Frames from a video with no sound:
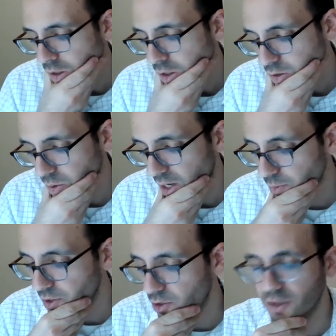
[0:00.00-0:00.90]
So what
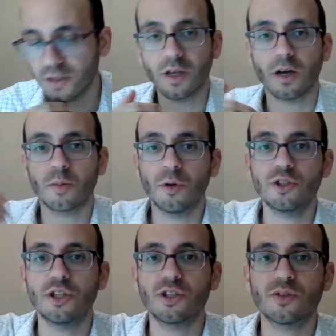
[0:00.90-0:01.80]
happened here is uh,
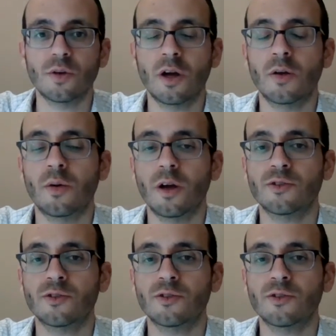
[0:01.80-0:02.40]
Moshe just uh,